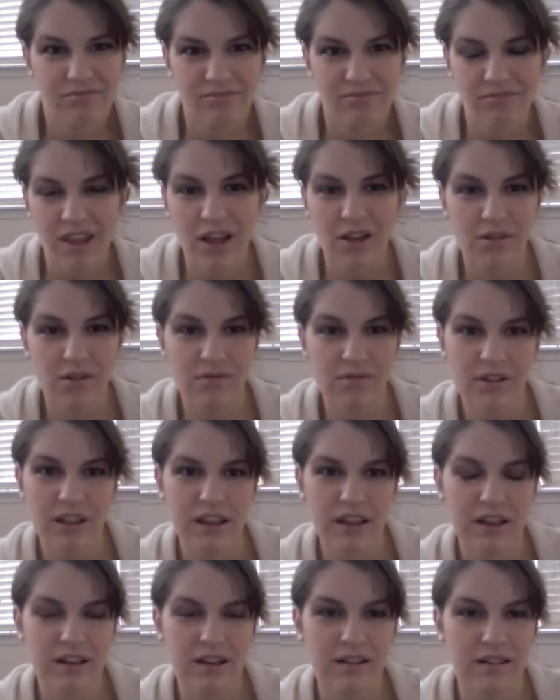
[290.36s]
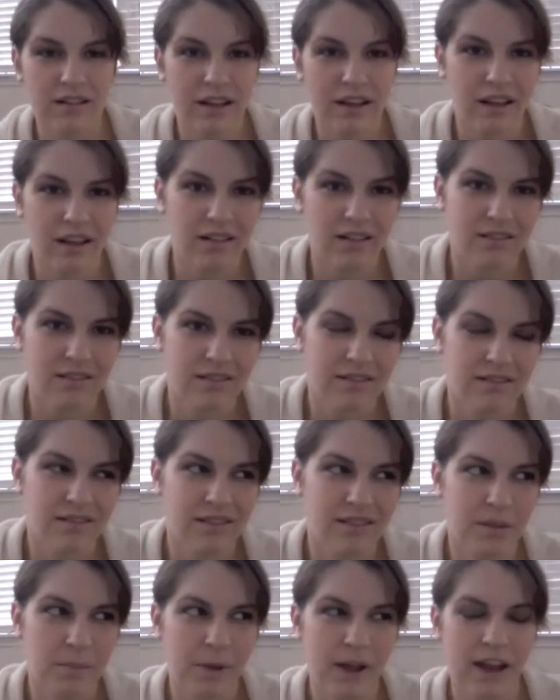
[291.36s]
it really, like,
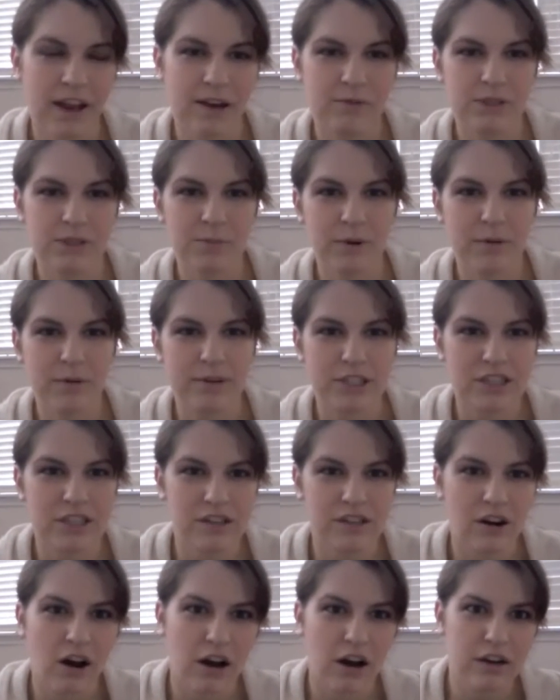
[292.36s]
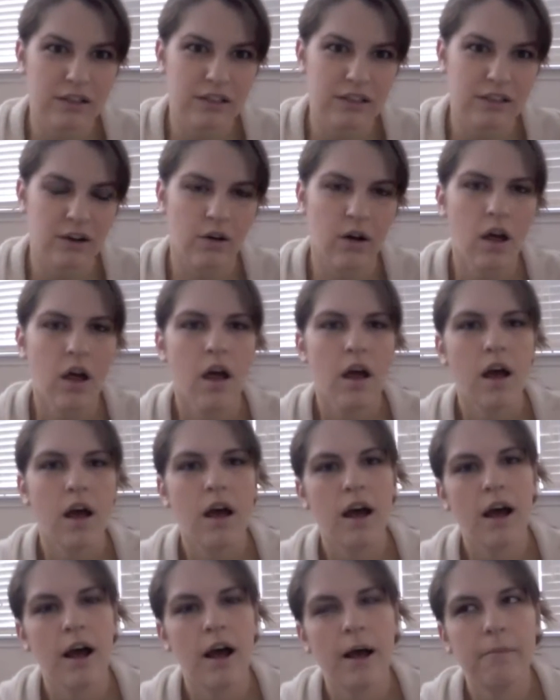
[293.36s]
the pain was pretty much just gone. So
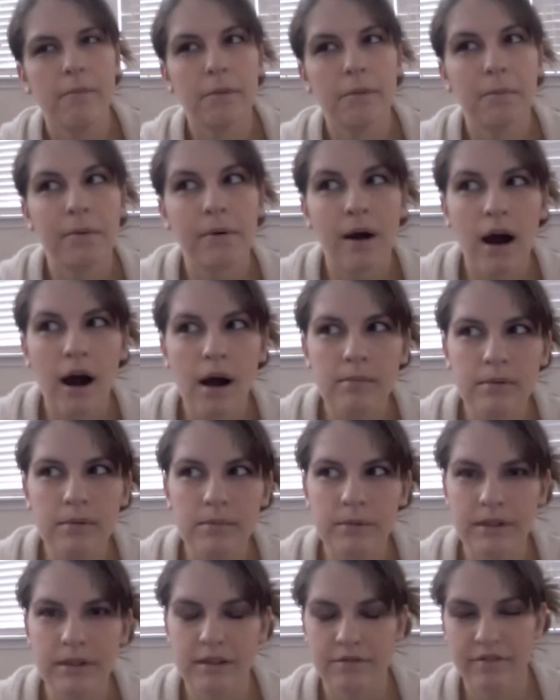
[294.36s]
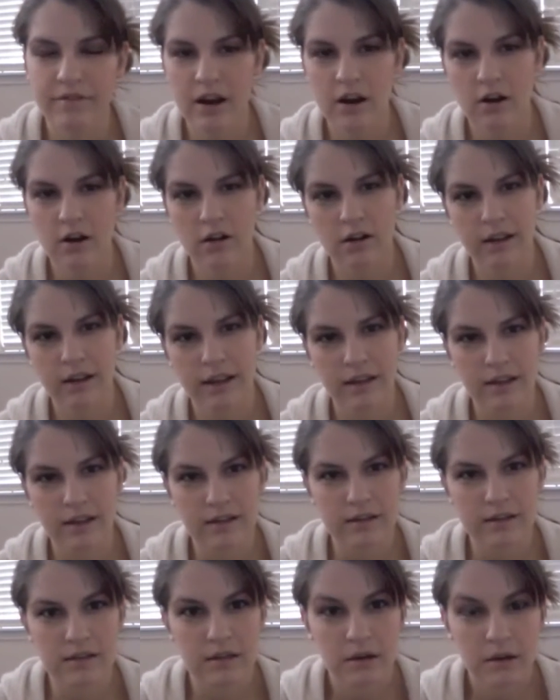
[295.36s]
the problem with the fentanyl
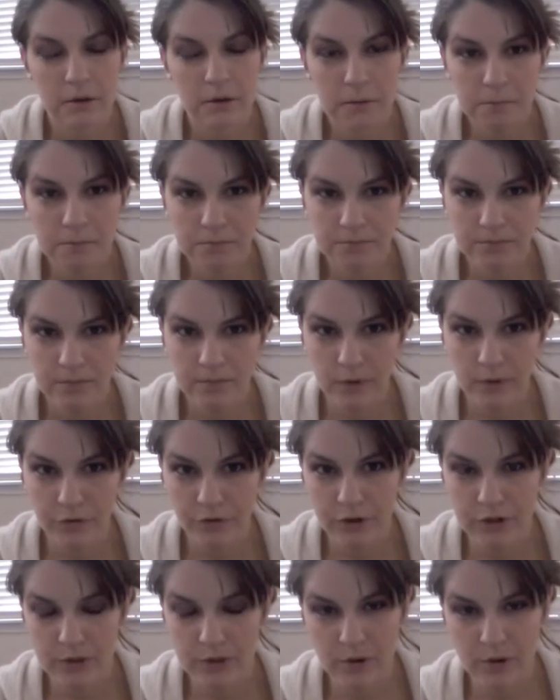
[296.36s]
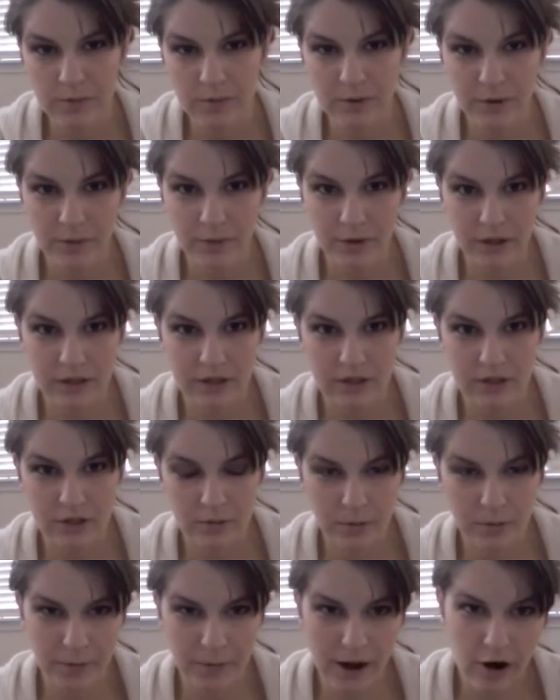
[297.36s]
is the first one will be really
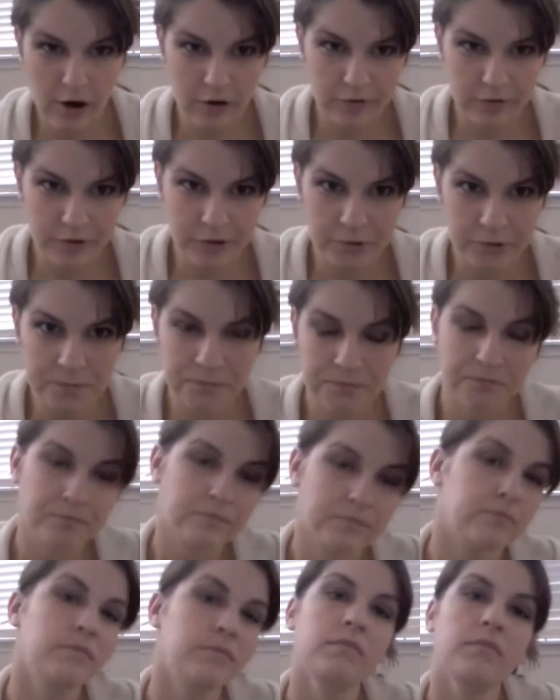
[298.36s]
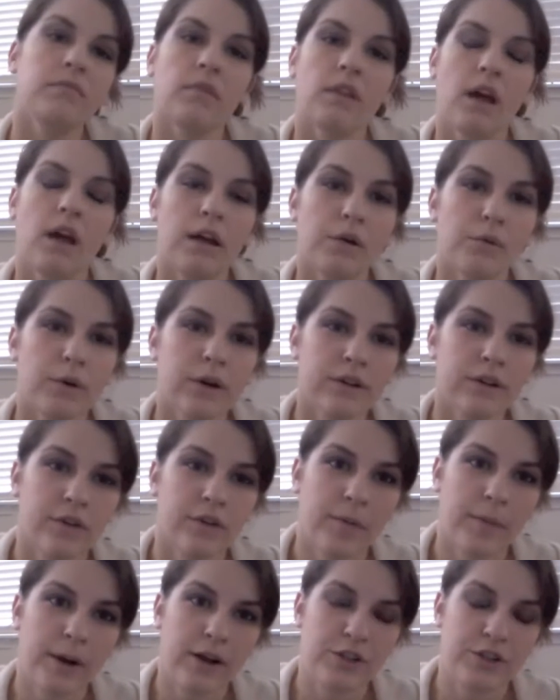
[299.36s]
super powerful, It worked for
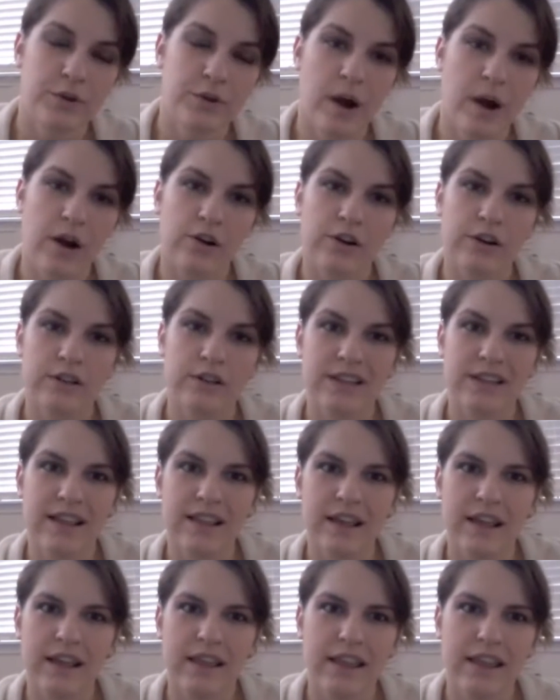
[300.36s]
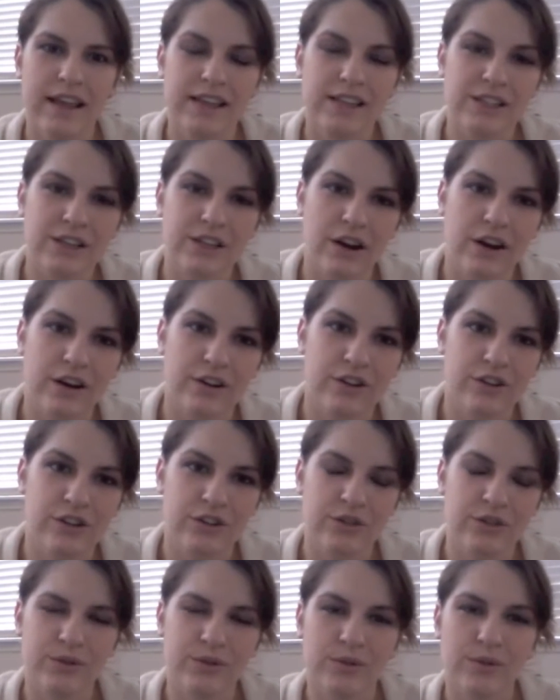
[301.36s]
about 2 hours, and then they start
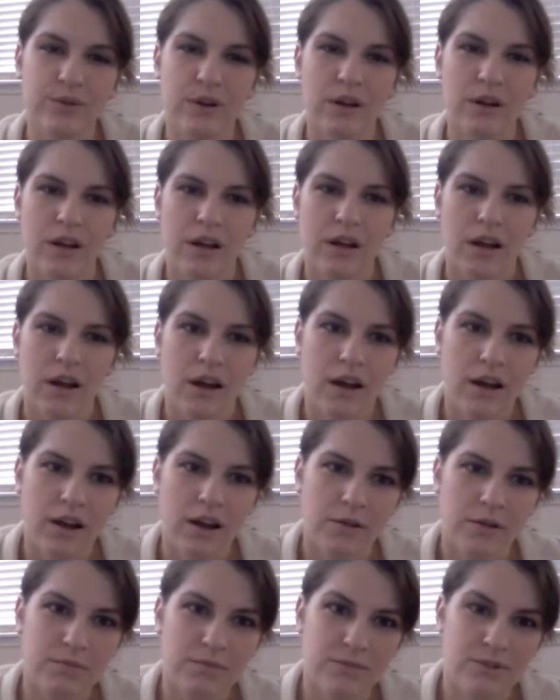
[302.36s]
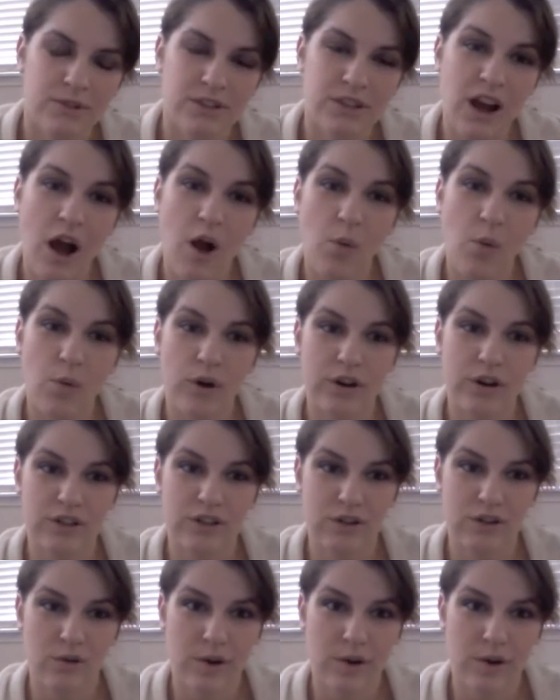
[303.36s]
to not work so